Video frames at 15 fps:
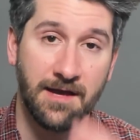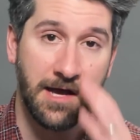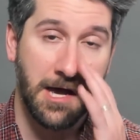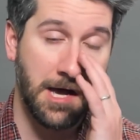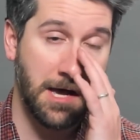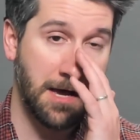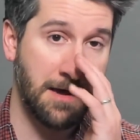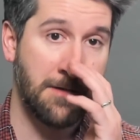
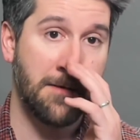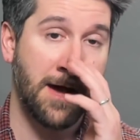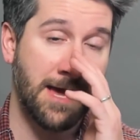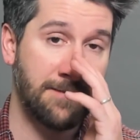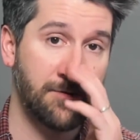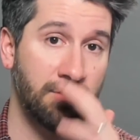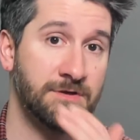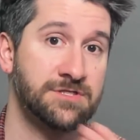Uh,
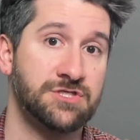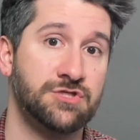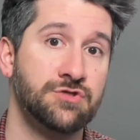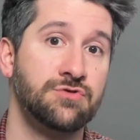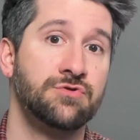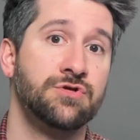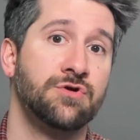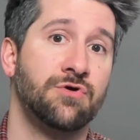I'm going to
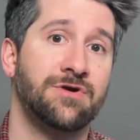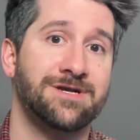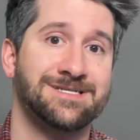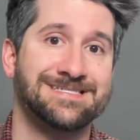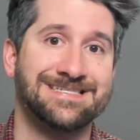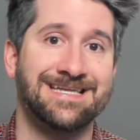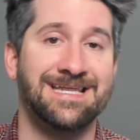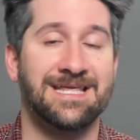New York
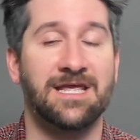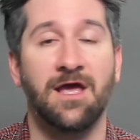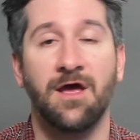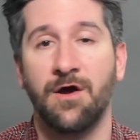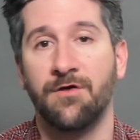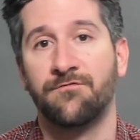City